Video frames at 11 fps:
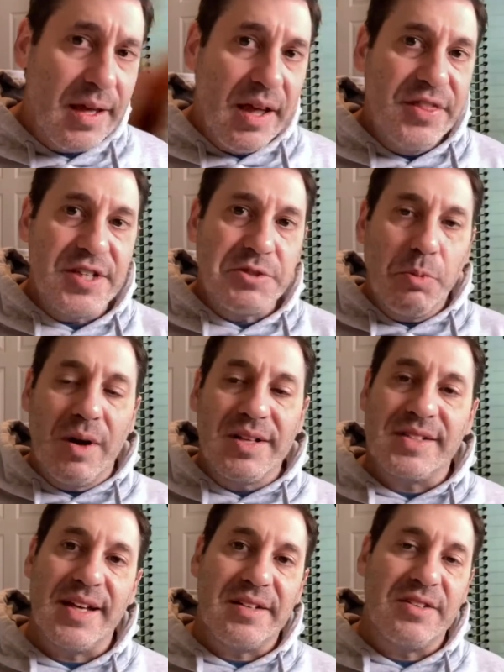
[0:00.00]
This one
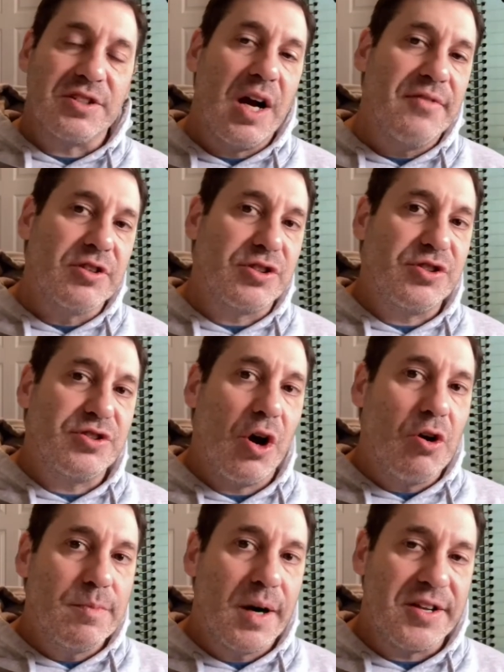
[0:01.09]
sentence covers
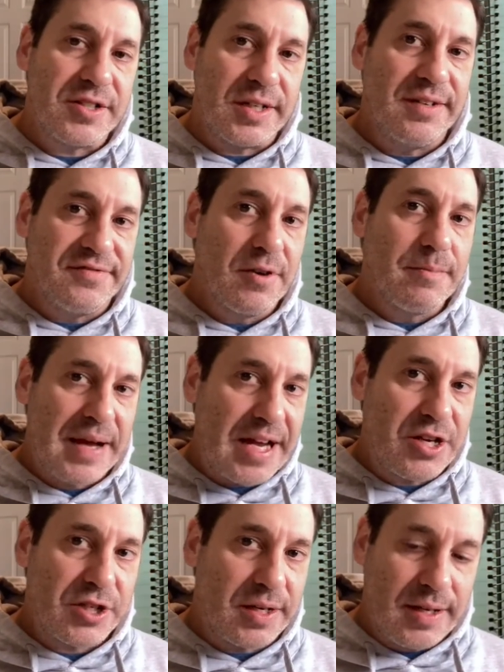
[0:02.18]
so much
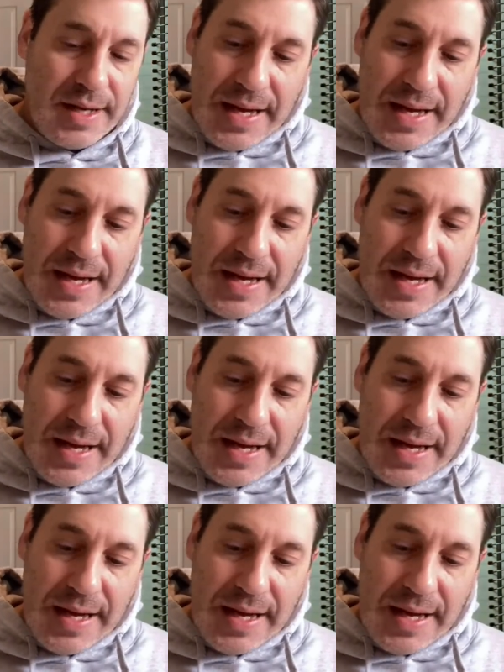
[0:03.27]
information.